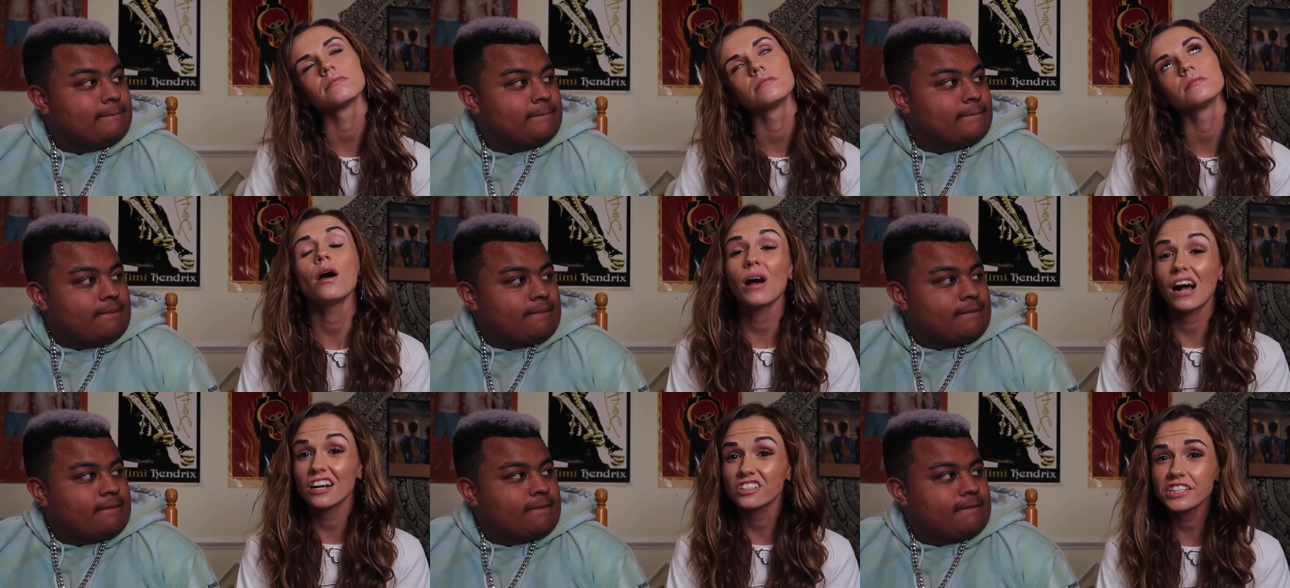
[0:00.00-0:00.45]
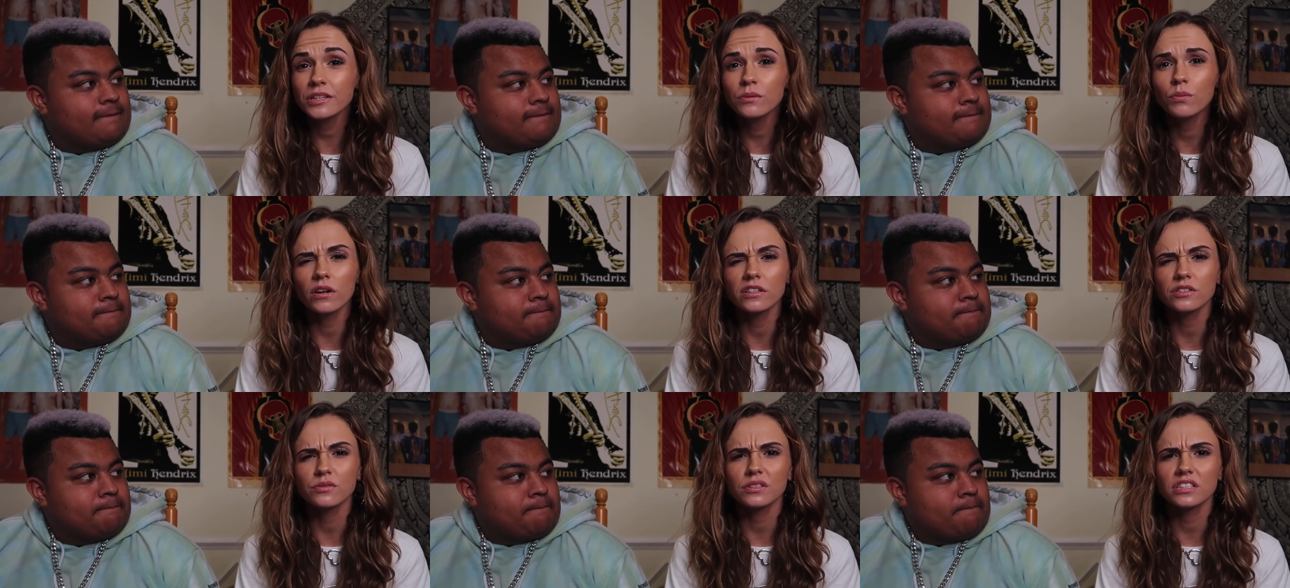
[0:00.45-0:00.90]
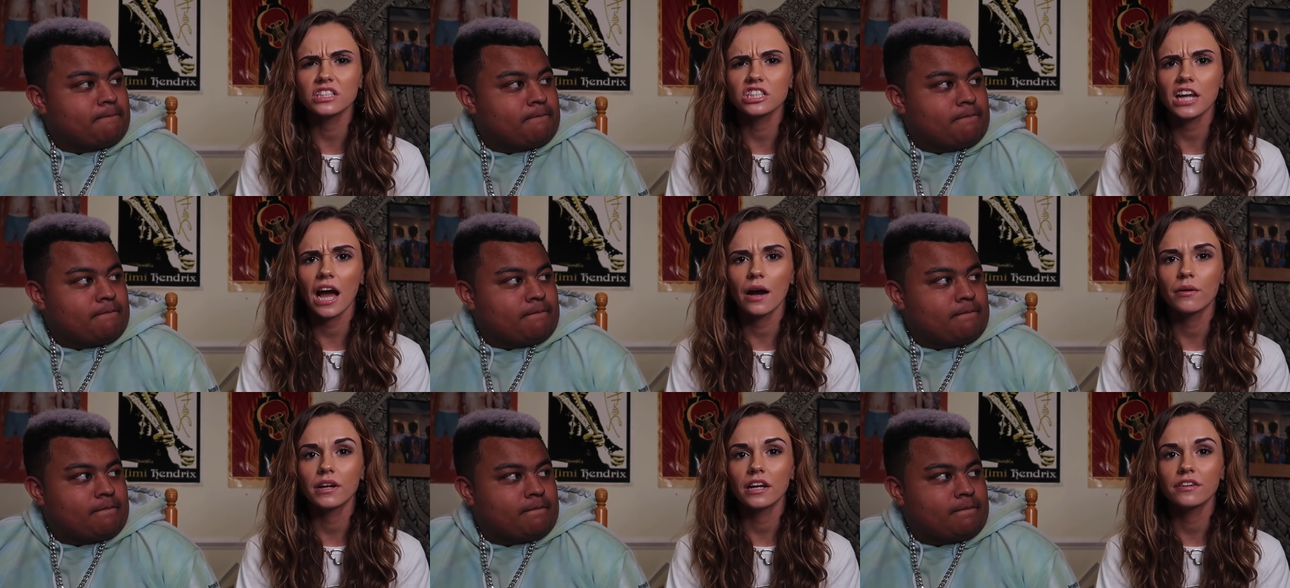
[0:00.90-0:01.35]
Speaker 1: I actually was really
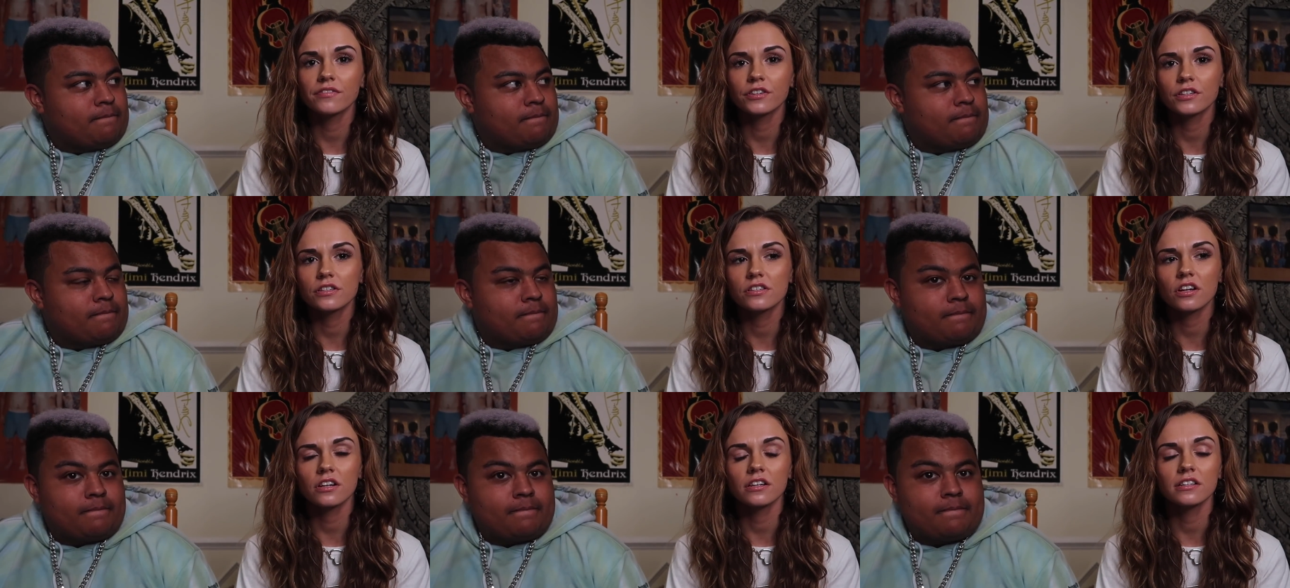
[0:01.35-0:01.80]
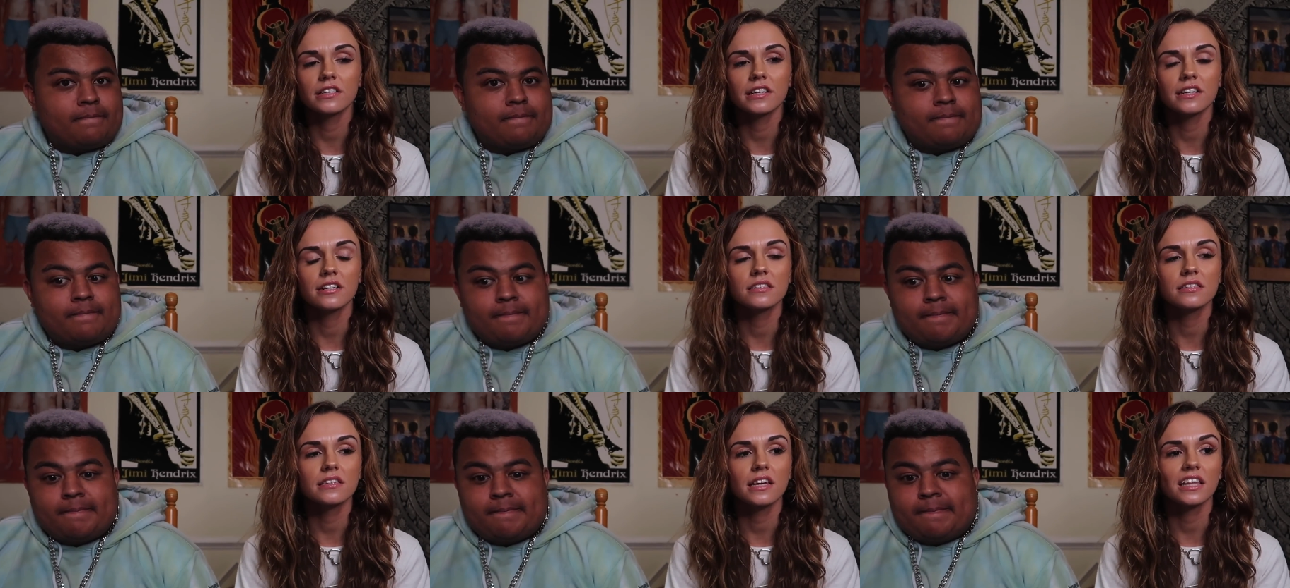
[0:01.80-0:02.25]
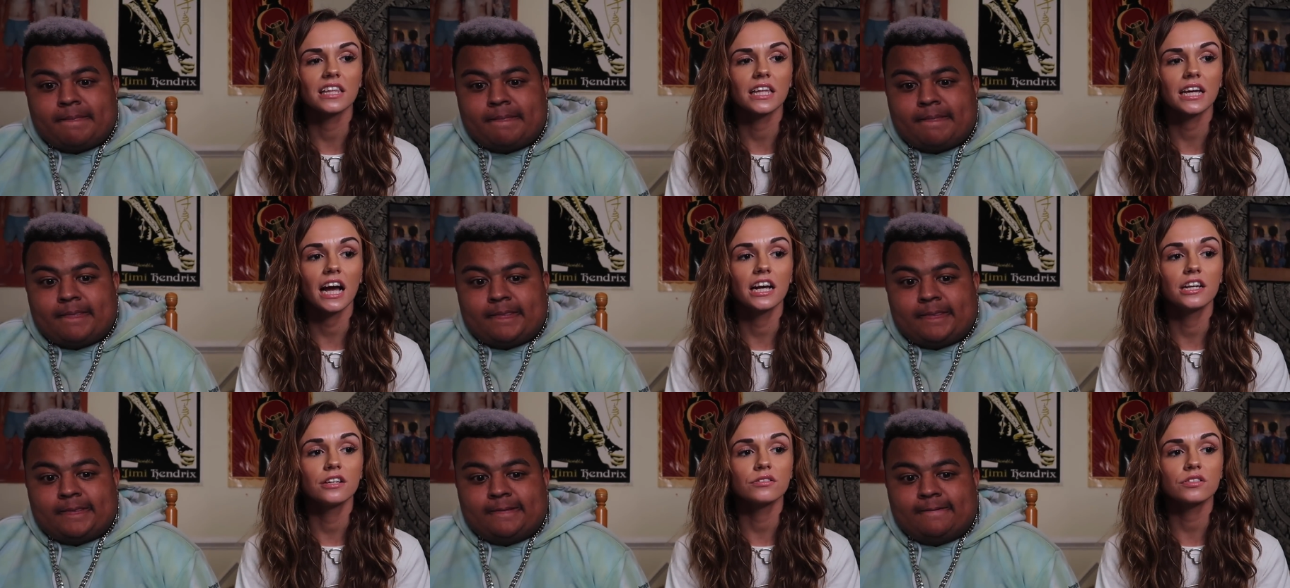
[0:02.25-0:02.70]
shy when I first started dancing.
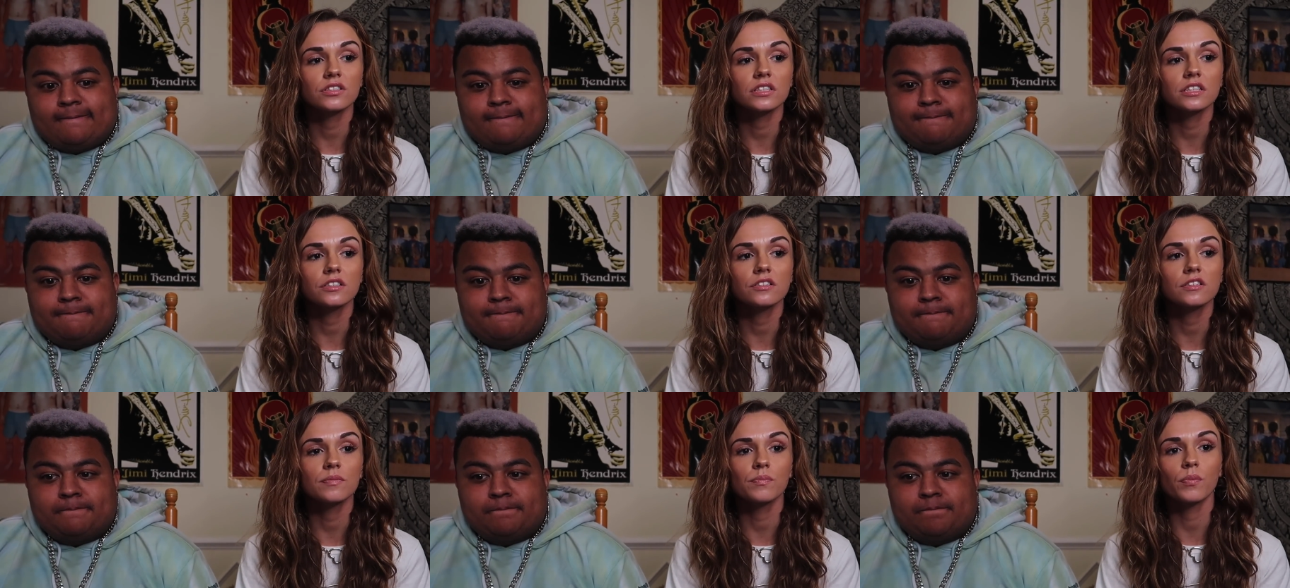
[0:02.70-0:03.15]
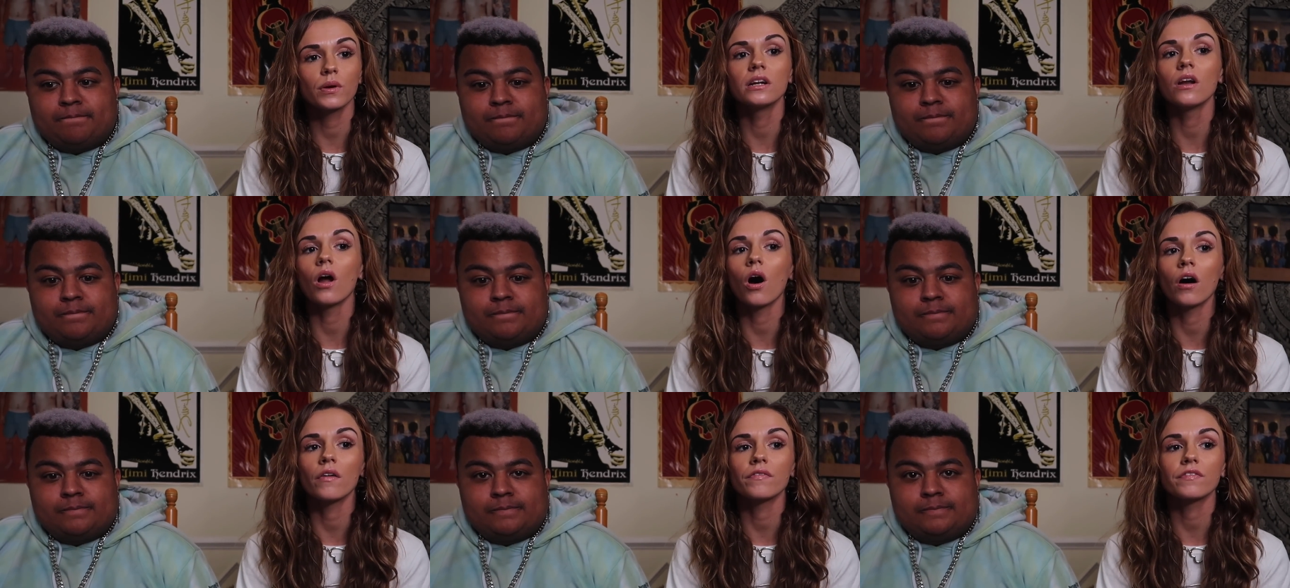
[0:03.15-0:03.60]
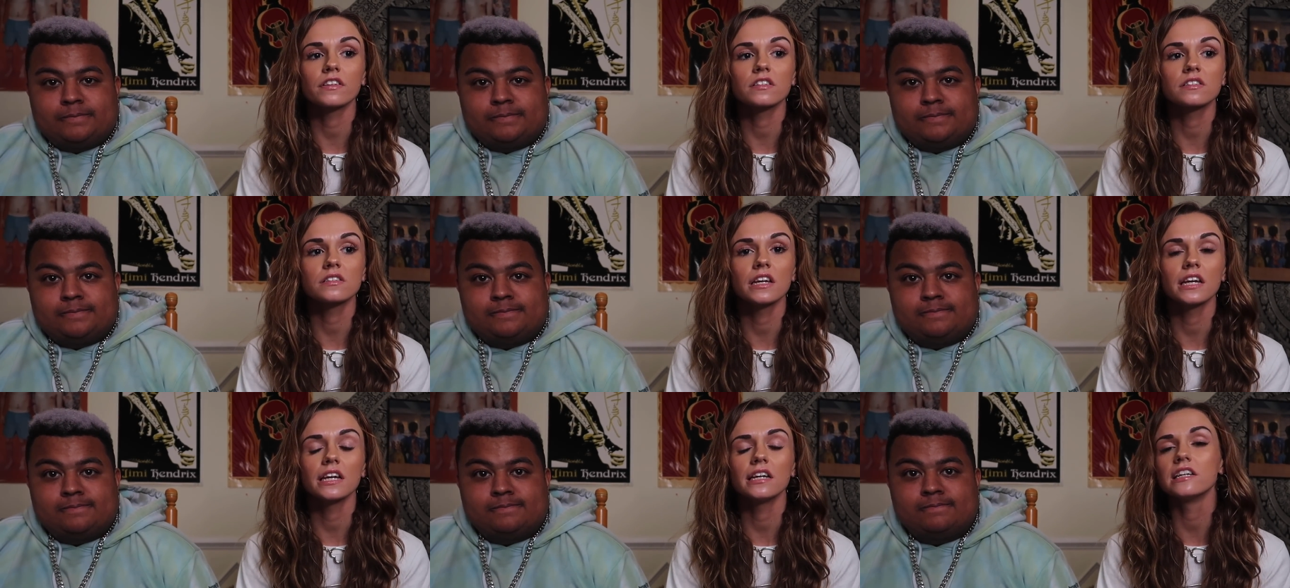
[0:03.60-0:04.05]
Like I used to like sprint off the
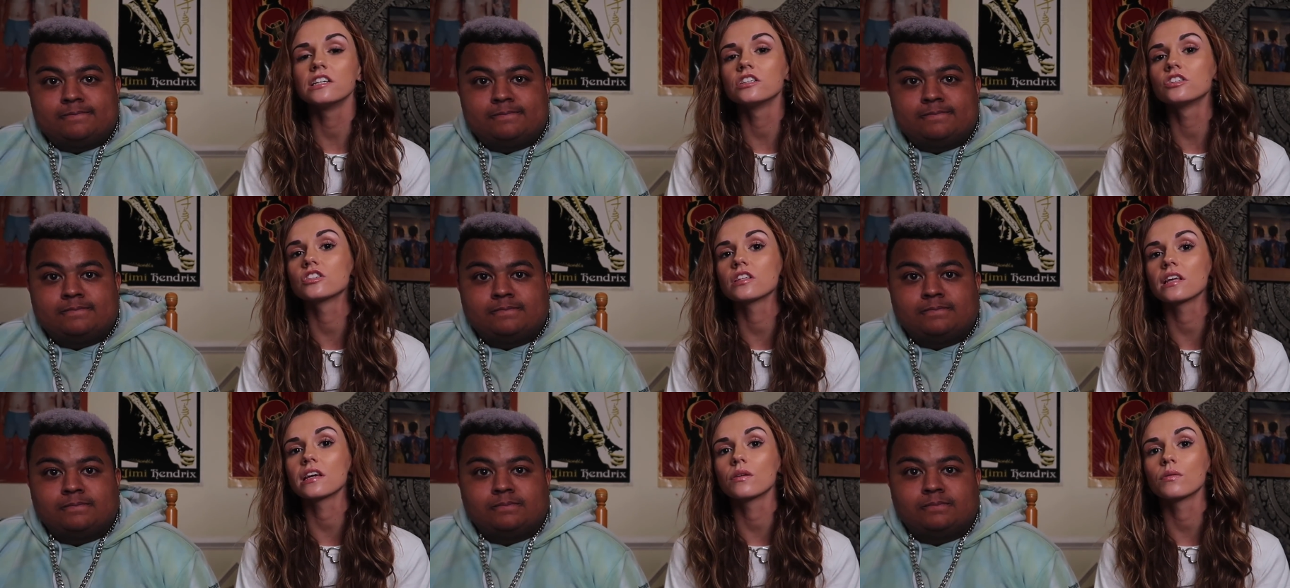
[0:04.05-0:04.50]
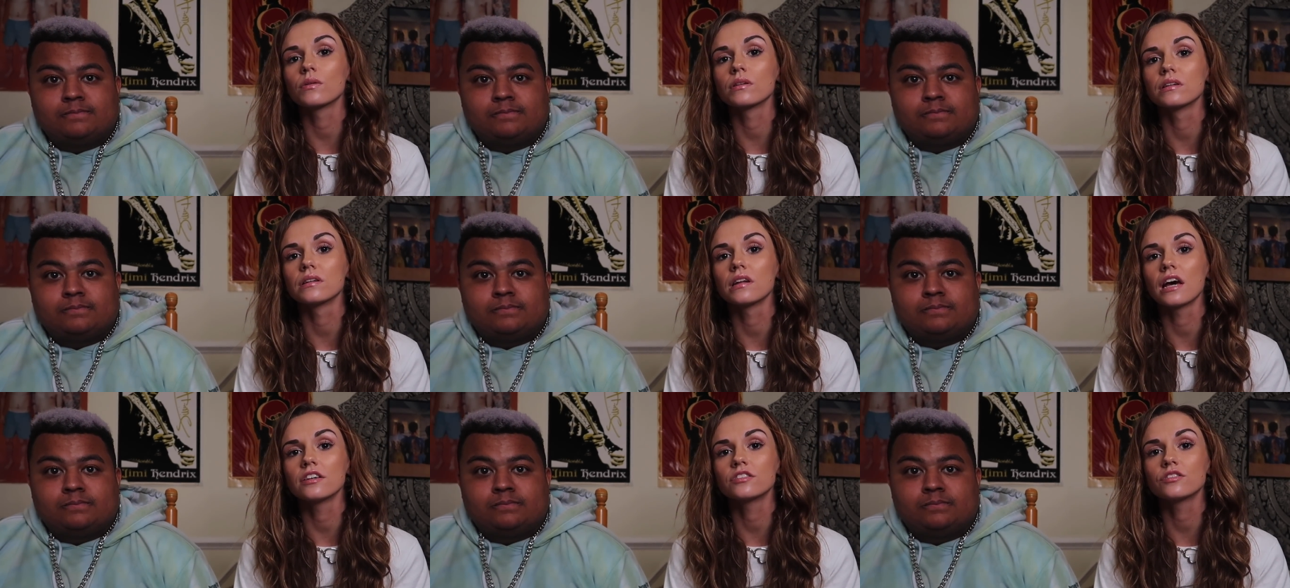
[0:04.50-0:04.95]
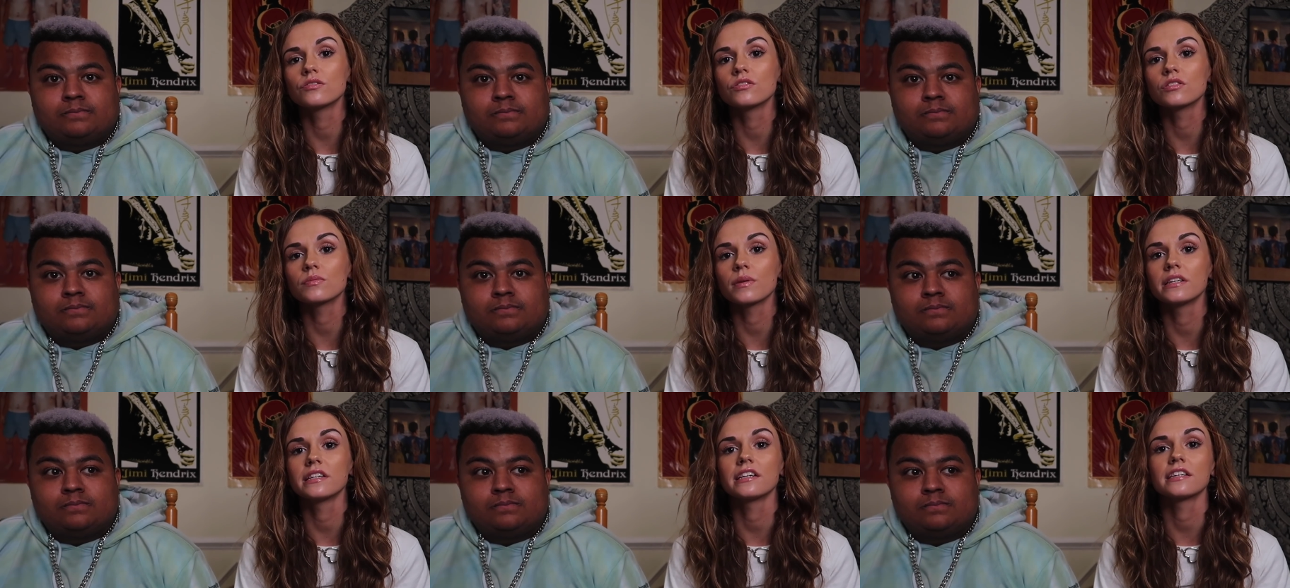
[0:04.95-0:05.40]
stage. Like when, as soon
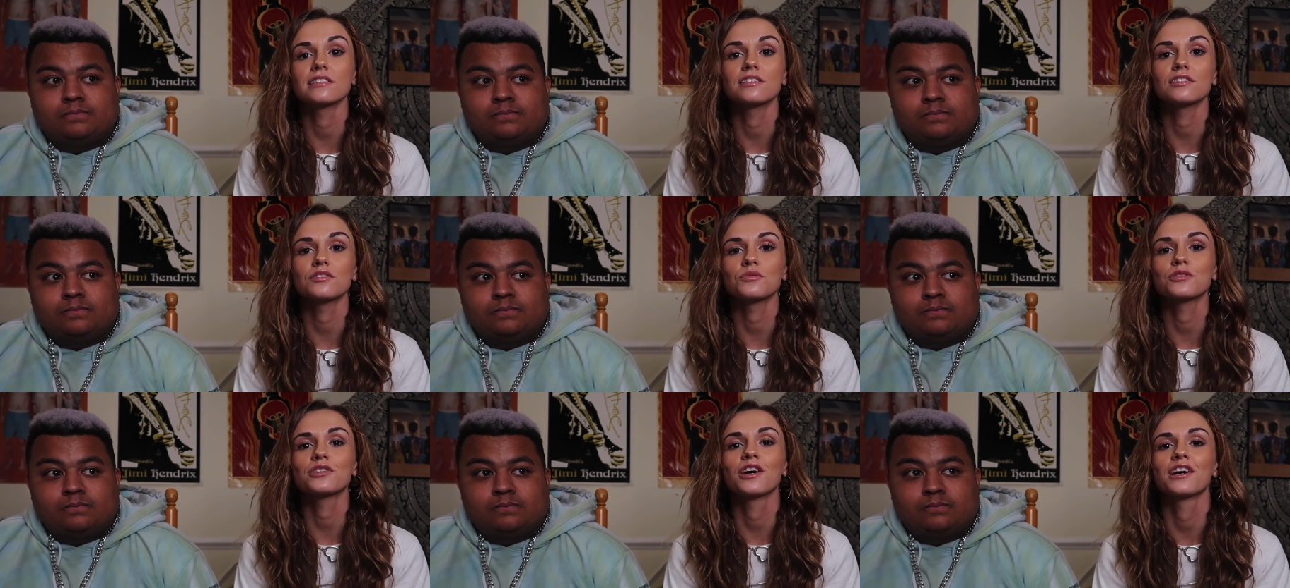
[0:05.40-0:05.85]
as my dances were